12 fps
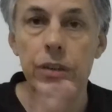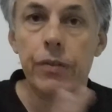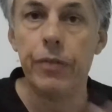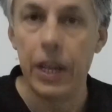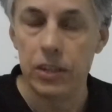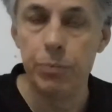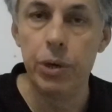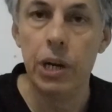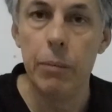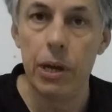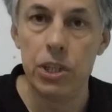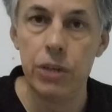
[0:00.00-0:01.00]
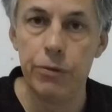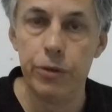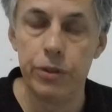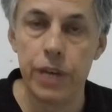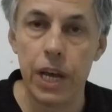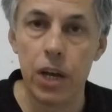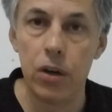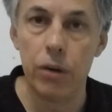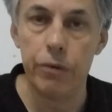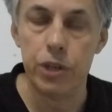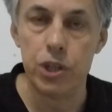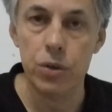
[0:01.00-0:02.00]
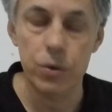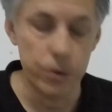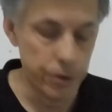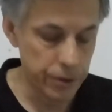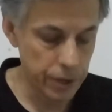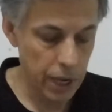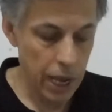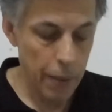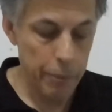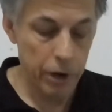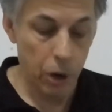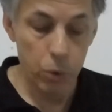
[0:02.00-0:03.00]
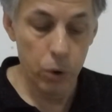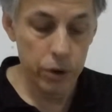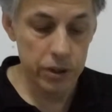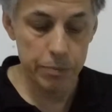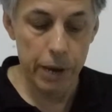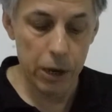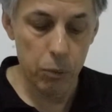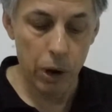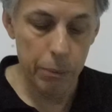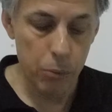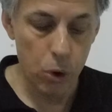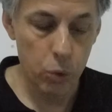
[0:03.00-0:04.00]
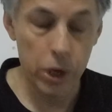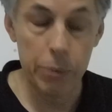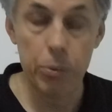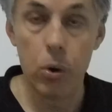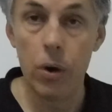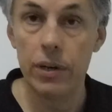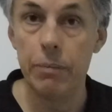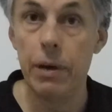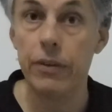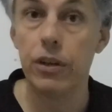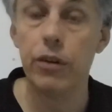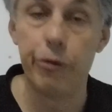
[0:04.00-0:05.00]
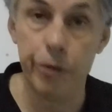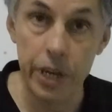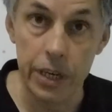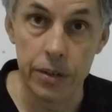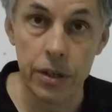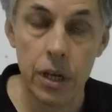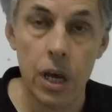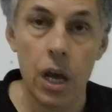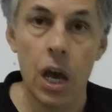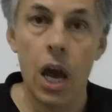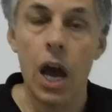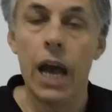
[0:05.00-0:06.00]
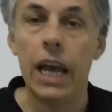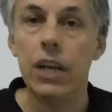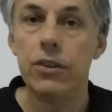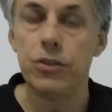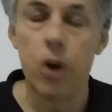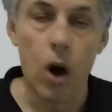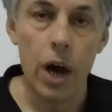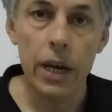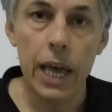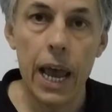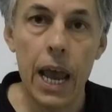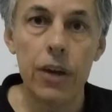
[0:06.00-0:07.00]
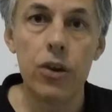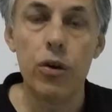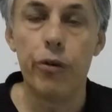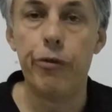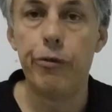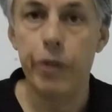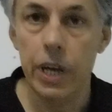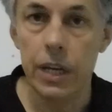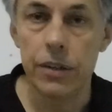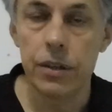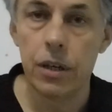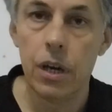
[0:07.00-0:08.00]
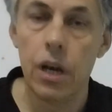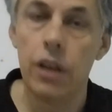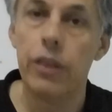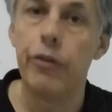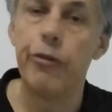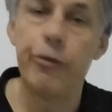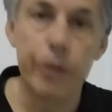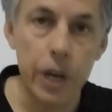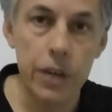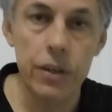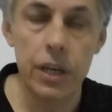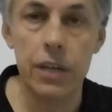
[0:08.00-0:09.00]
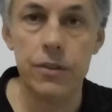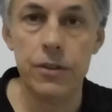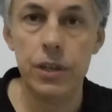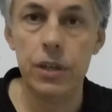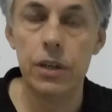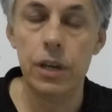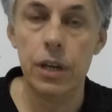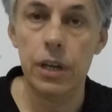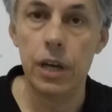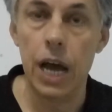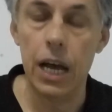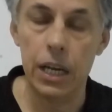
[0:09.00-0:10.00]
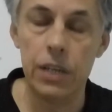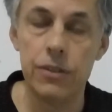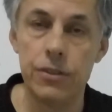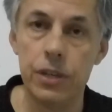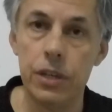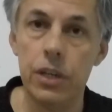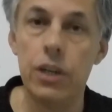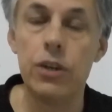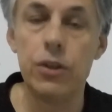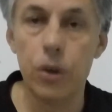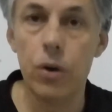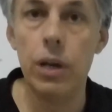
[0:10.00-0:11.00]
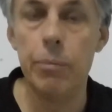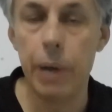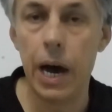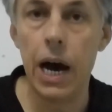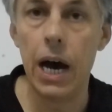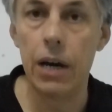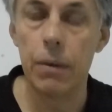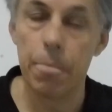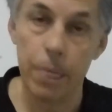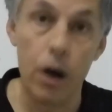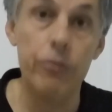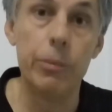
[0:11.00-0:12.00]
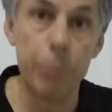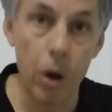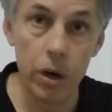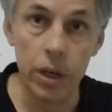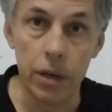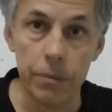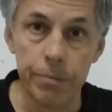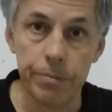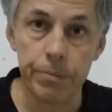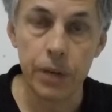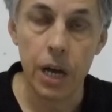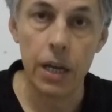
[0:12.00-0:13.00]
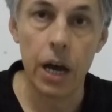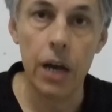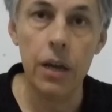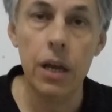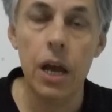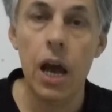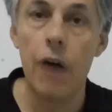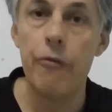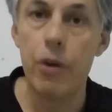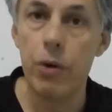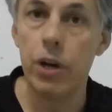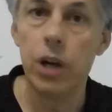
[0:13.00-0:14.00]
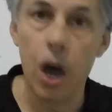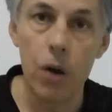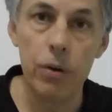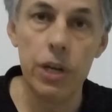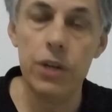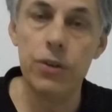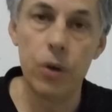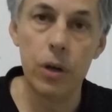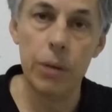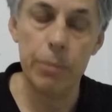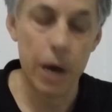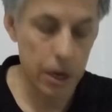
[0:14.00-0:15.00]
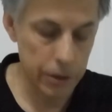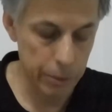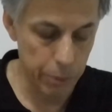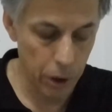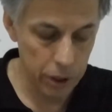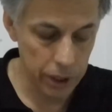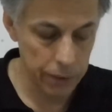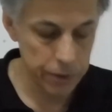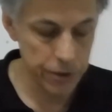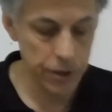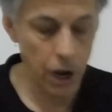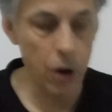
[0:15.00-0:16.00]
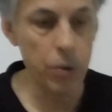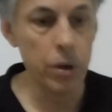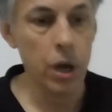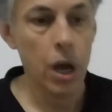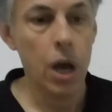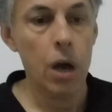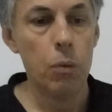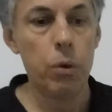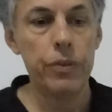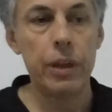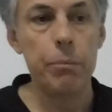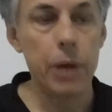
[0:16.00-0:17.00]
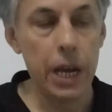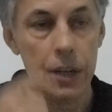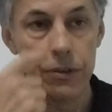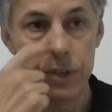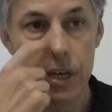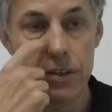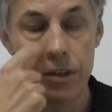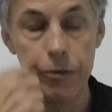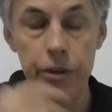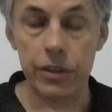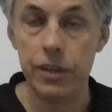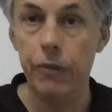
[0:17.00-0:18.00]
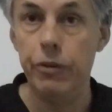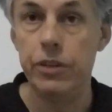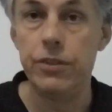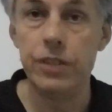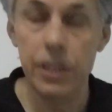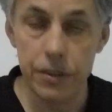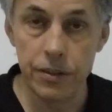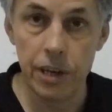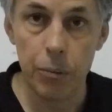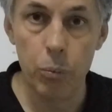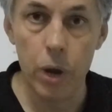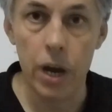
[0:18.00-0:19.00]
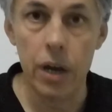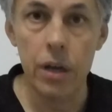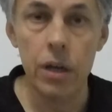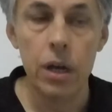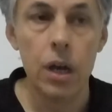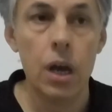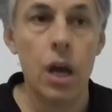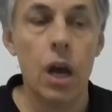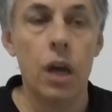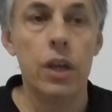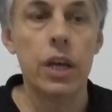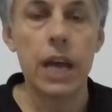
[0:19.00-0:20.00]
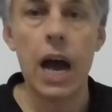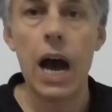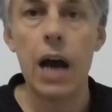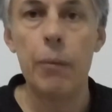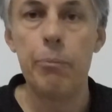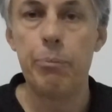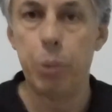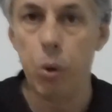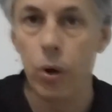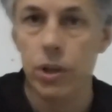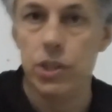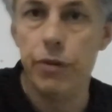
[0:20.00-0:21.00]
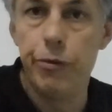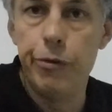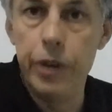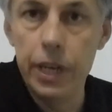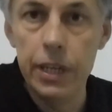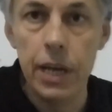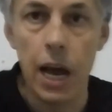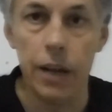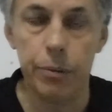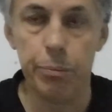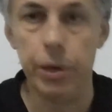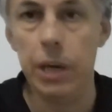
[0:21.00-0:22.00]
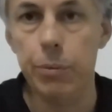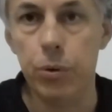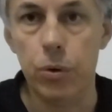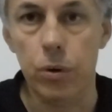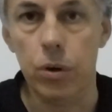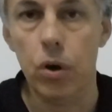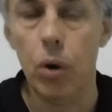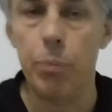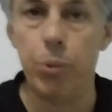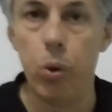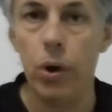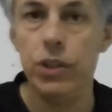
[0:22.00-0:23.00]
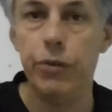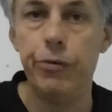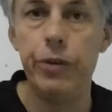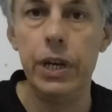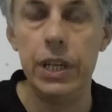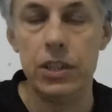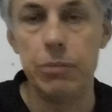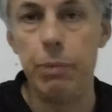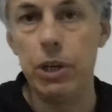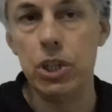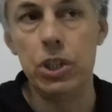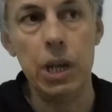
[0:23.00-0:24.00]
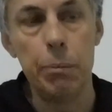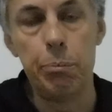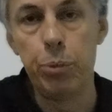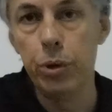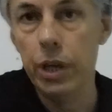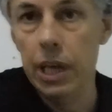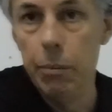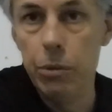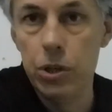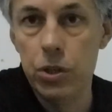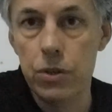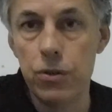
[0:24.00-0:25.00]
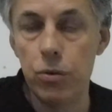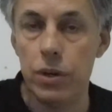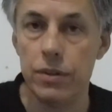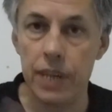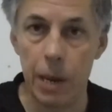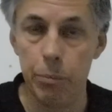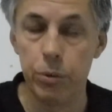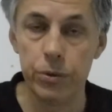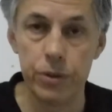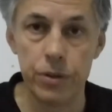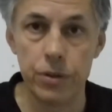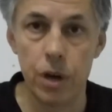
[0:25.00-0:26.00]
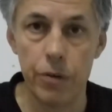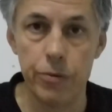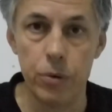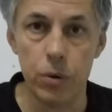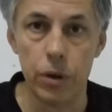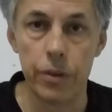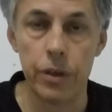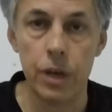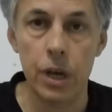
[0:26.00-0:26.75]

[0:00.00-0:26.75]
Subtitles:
That's pretty much it for taking off your shoes. But I will just make one more quick point about your feet. In Thailand, your feet, the feet are considered a dirty part of the body, okay? A very lowly, dirty part of the body. So what that means is if you sit somewhere, you can't point your feet at people or point your feet, especially at Buddha images or in temples and so forth.